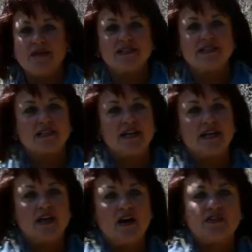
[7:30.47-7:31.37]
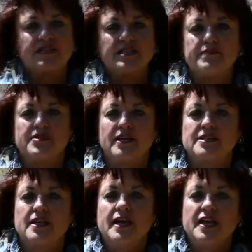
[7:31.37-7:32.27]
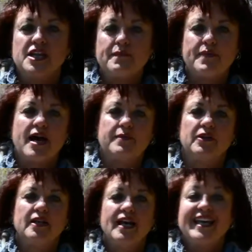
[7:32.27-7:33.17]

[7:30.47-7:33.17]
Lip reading: and study on the subject in the Bible,